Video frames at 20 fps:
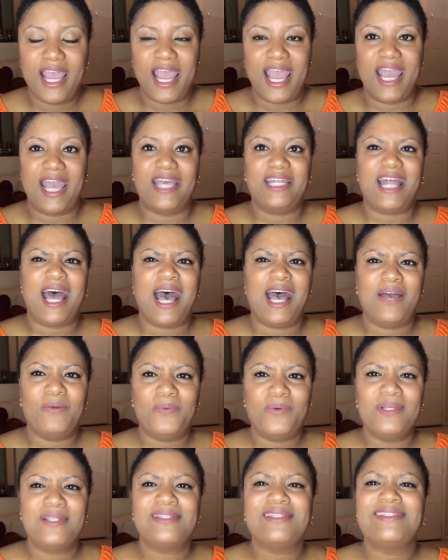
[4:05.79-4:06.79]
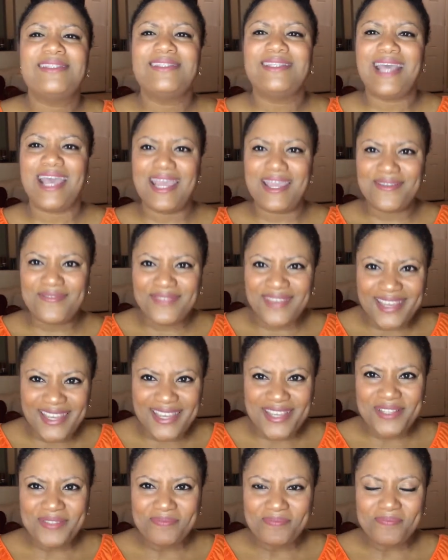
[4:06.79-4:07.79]
And I was
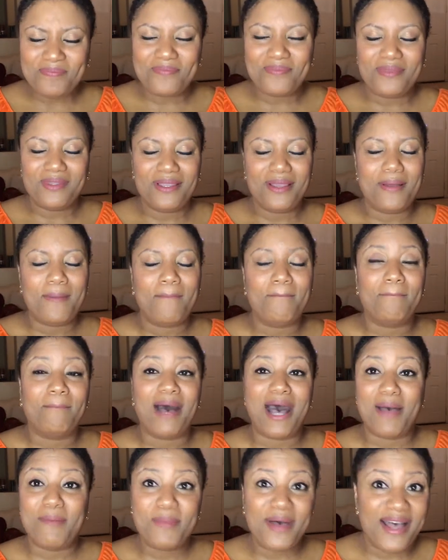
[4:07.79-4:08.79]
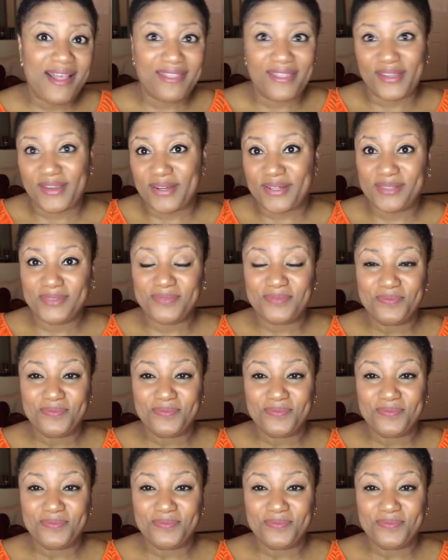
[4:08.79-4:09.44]
saving my mother